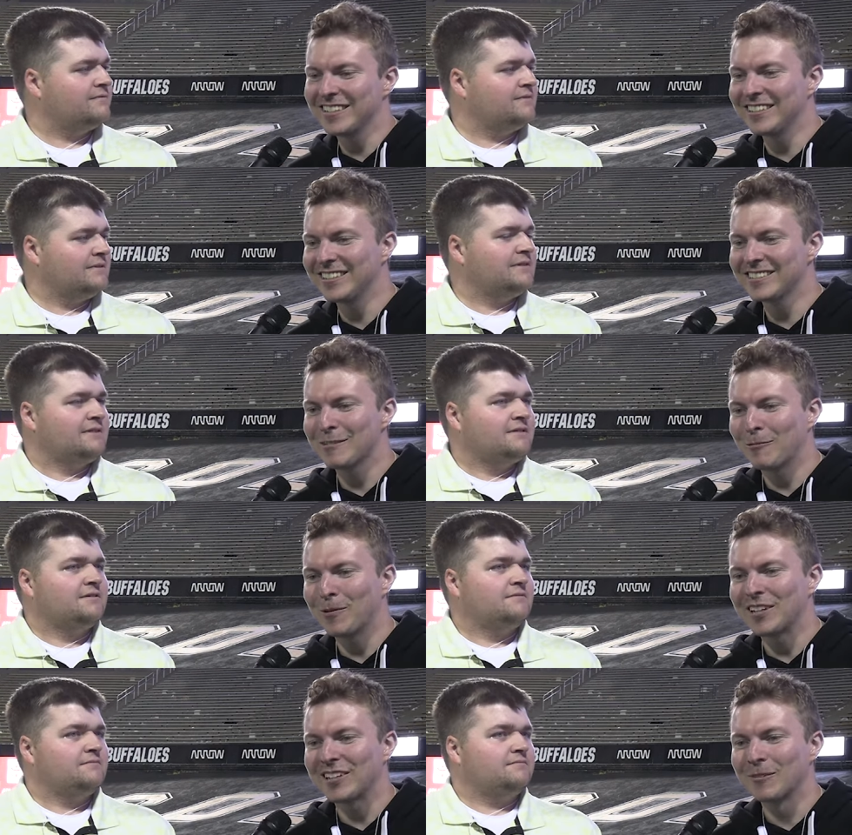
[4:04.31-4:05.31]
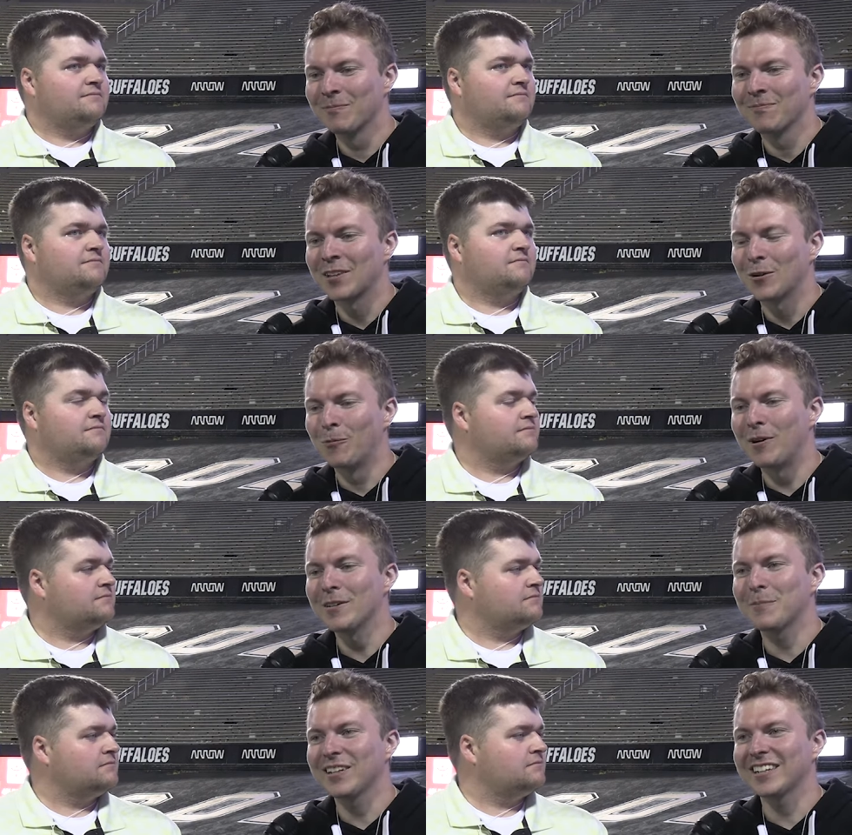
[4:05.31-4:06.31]
Speaker 1: things where
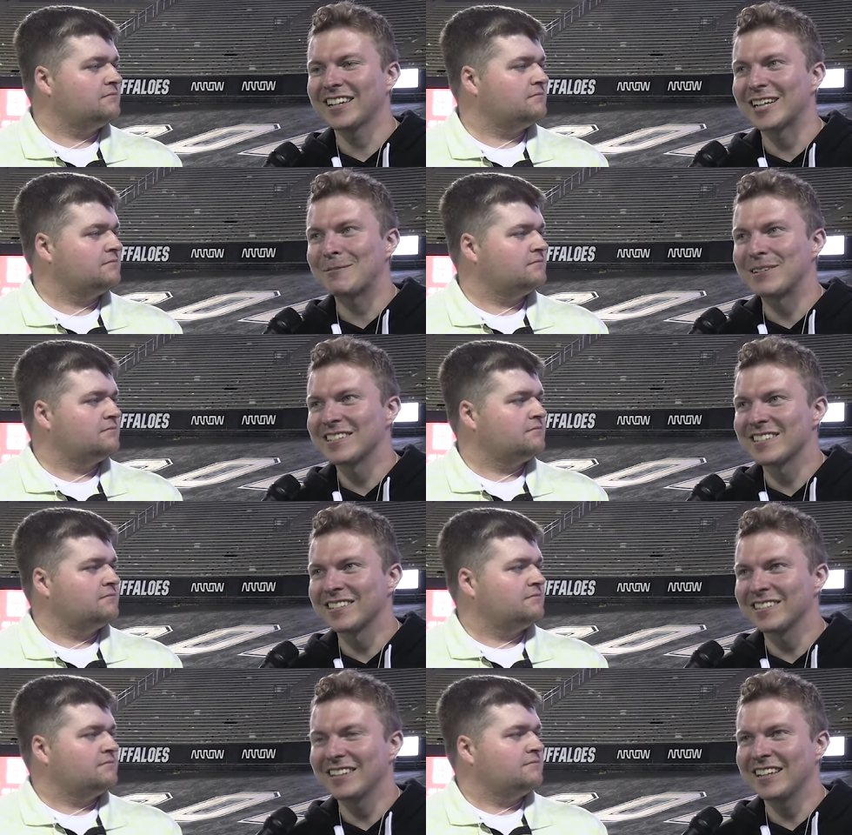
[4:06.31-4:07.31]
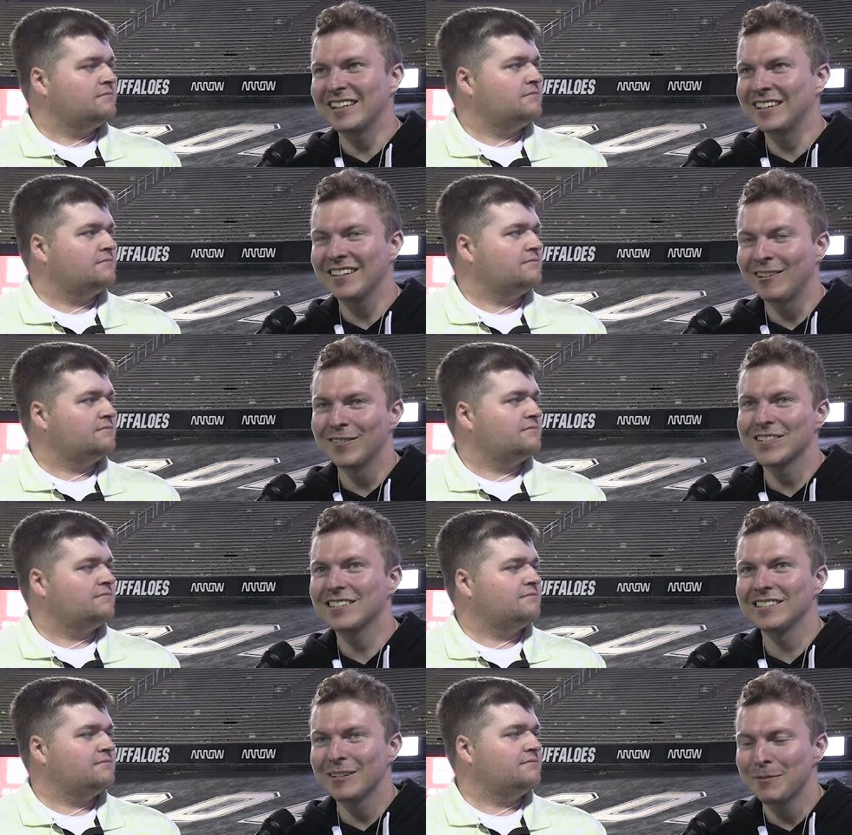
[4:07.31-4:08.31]
one play happens and all of a
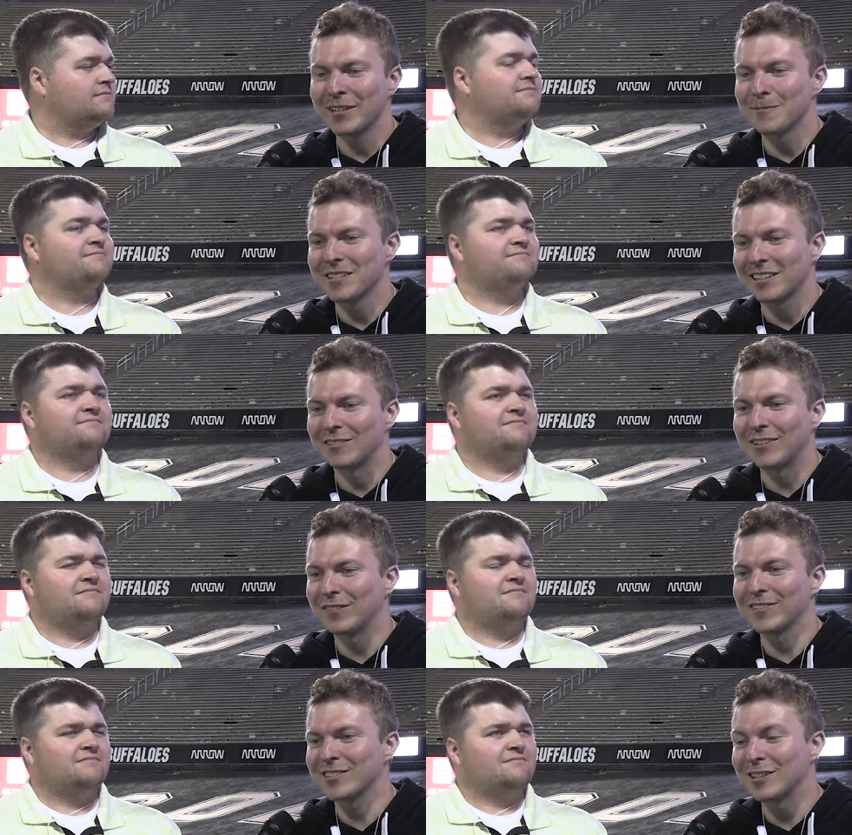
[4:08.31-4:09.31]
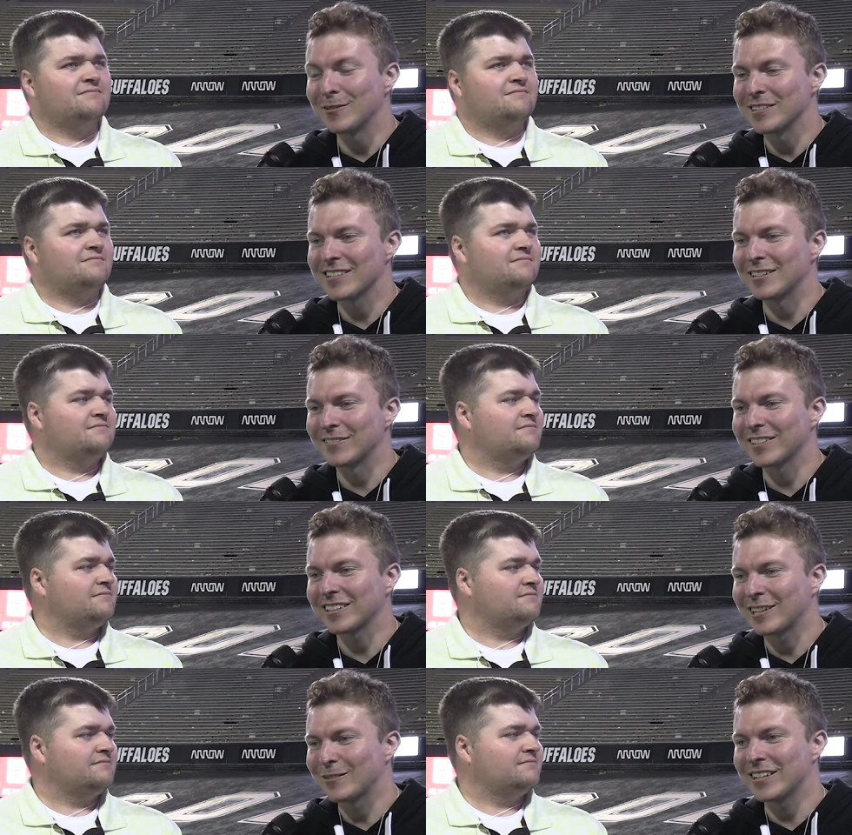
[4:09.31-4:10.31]
sudden it becomes like a ref show instead of
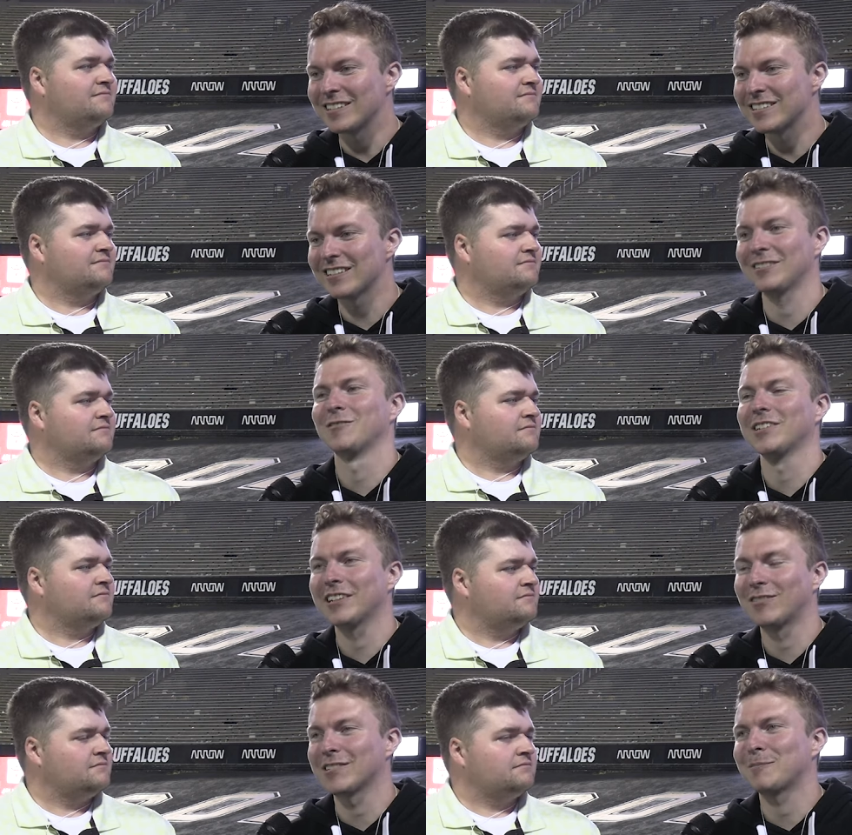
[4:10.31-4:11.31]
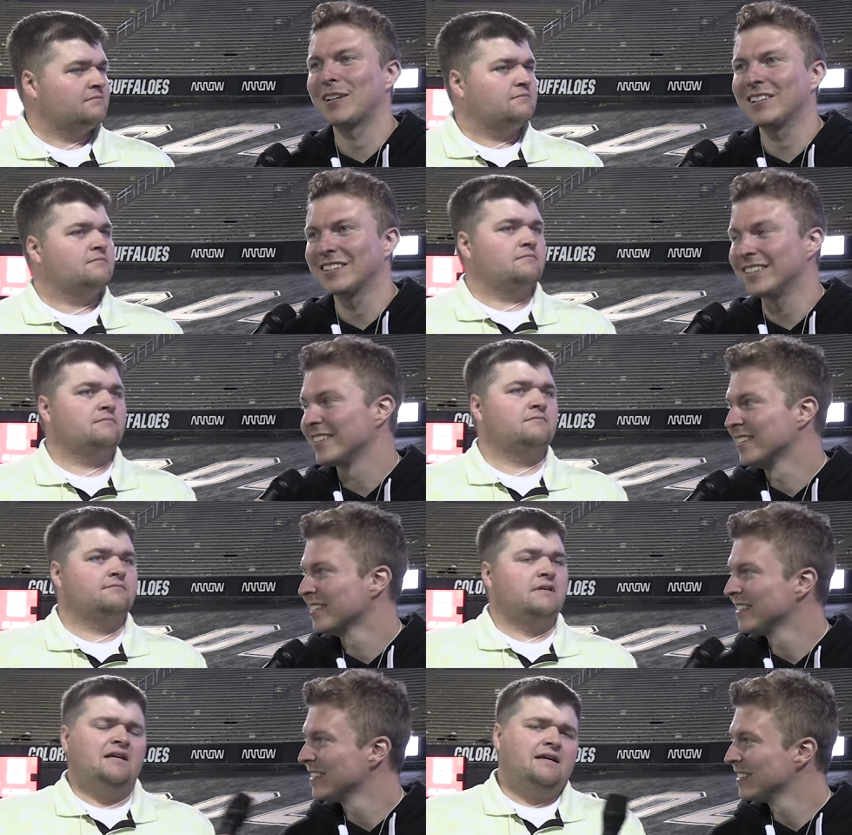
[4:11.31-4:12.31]
like how
Speaker 2: K-State really responded.
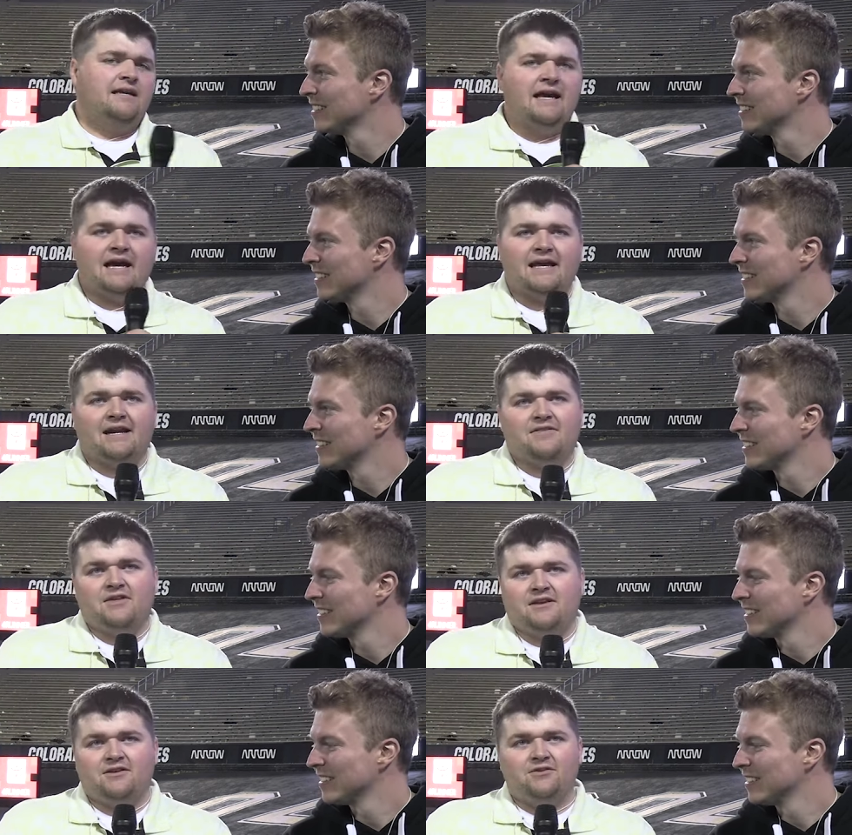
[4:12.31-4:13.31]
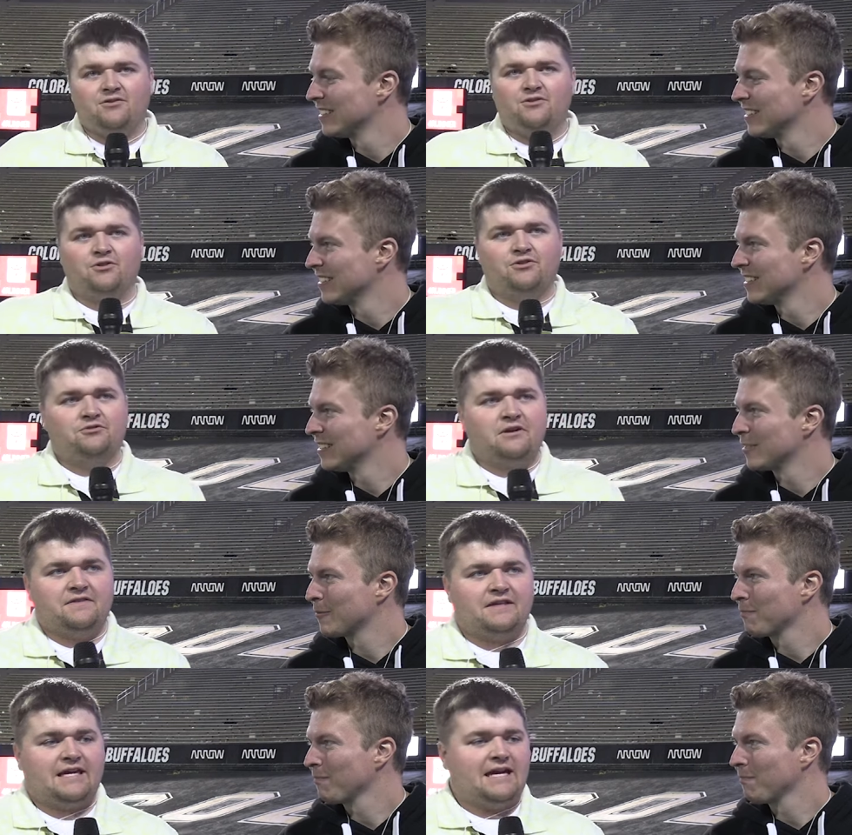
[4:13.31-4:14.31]
Yeah, and I think you look
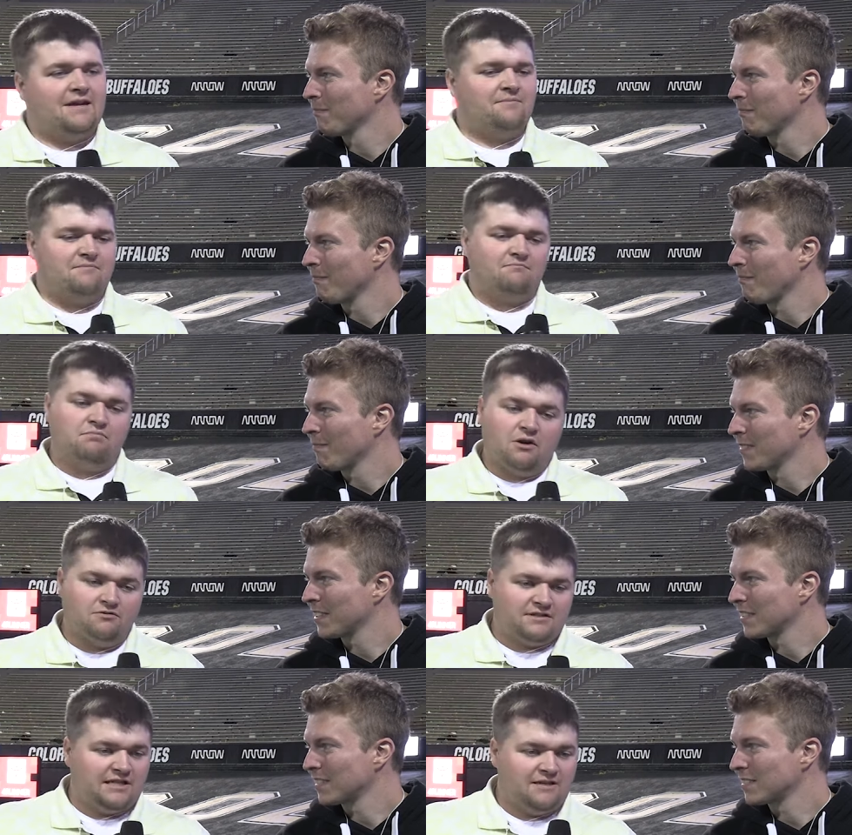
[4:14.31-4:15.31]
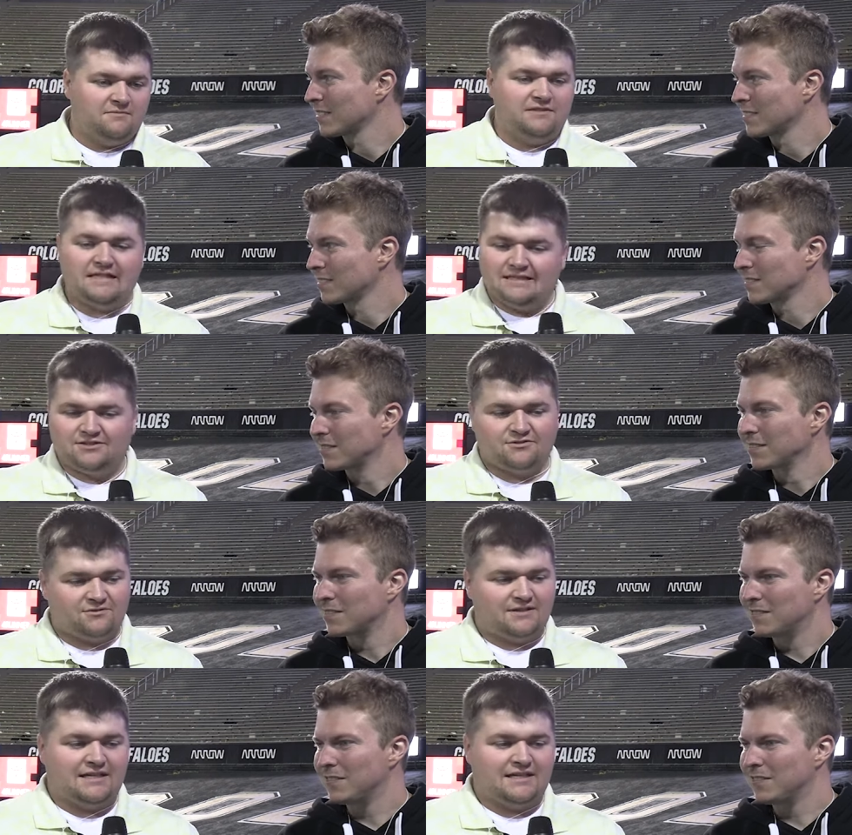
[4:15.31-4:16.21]
throughout the game, both teams did certain